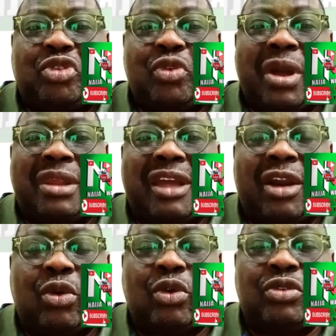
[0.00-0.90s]

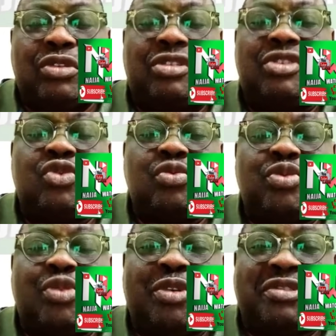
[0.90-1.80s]
allow
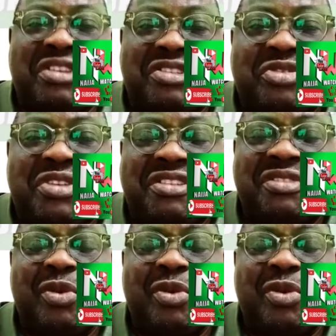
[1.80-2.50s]
Tinubu concentrate,